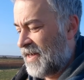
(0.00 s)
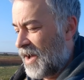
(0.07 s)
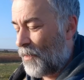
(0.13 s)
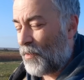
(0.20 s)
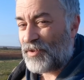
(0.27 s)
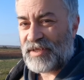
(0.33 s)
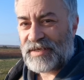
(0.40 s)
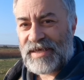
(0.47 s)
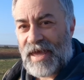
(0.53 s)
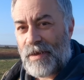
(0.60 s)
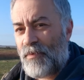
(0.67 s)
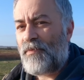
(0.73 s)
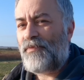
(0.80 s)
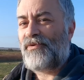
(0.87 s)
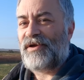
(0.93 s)
And what they
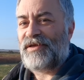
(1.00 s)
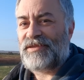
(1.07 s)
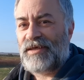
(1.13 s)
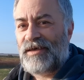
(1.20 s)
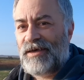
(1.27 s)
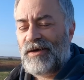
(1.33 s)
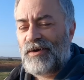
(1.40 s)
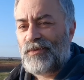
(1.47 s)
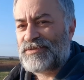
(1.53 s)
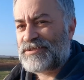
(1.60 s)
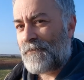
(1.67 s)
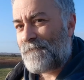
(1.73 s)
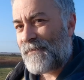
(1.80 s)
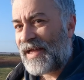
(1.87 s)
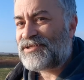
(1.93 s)
came up with was
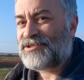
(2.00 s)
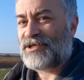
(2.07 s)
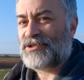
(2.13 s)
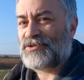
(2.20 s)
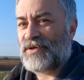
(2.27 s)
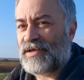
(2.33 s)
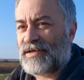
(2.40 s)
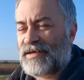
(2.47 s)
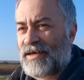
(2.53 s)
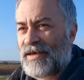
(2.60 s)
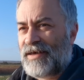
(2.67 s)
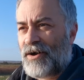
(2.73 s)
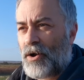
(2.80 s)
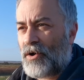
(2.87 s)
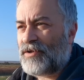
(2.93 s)
a magic trick
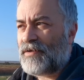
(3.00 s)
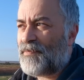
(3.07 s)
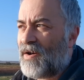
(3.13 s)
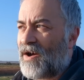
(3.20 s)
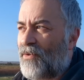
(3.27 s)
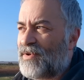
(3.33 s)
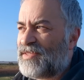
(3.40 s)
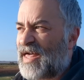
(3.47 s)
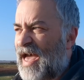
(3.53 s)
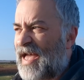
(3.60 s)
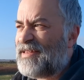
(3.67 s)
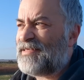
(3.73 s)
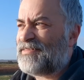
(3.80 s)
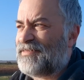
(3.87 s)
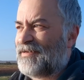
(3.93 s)
on a par with
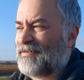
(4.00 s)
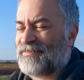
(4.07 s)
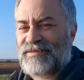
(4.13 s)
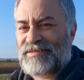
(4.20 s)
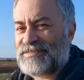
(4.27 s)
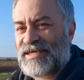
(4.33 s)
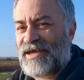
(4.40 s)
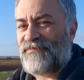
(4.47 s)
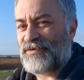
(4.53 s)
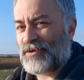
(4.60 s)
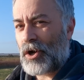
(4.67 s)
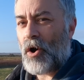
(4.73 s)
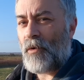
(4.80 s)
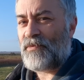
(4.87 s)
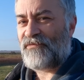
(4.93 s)
anything that David
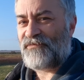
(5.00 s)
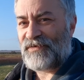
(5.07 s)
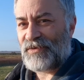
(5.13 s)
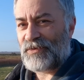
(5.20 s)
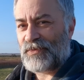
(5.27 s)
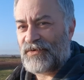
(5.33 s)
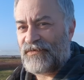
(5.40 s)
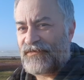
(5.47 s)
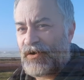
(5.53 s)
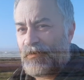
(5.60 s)
Copperfield would have